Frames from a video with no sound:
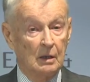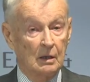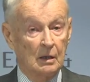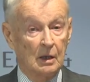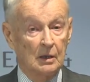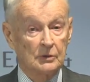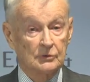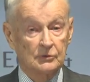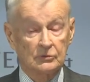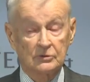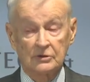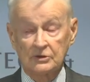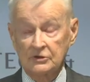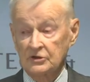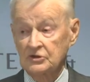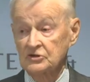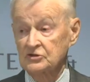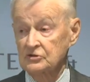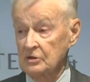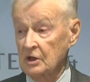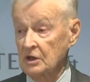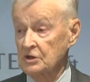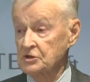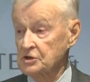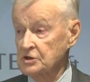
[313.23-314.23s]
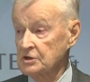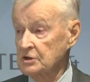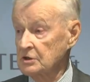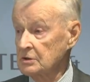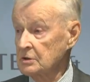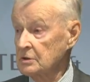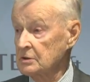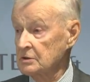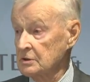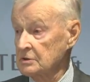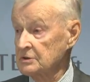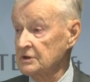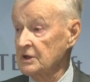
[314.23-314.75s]
and to the
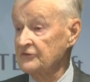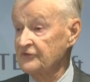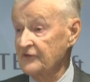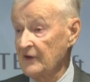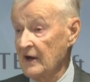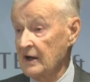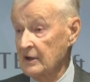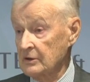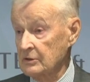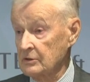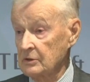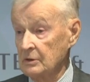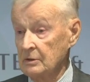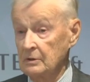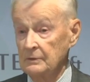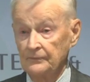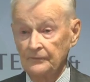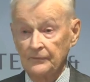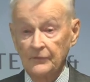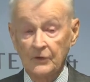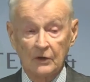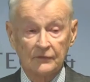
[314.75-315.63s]
destruction de facto